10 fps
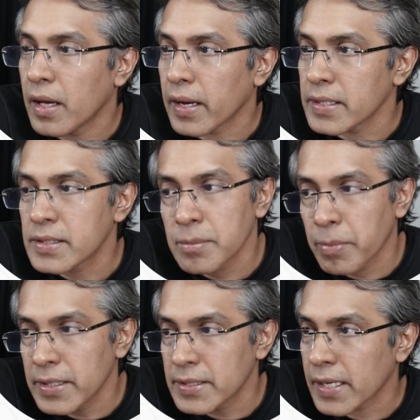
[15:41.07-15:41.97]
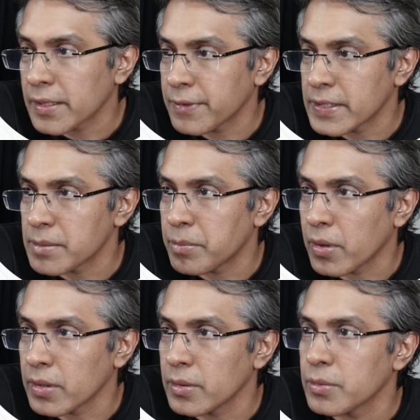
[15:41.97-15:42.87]
and I simply sacrifice a
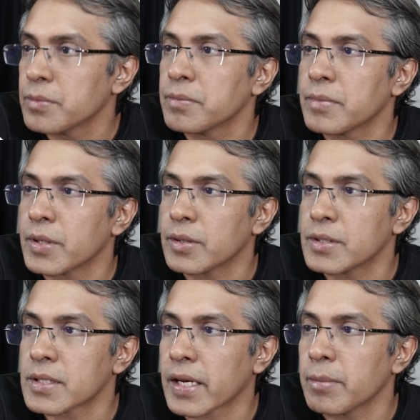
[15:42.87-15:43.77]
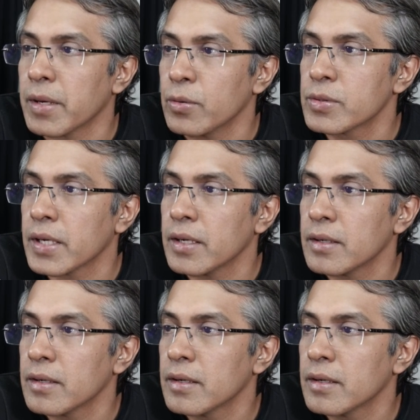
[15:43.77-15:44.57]
pawn to just get my rooks in,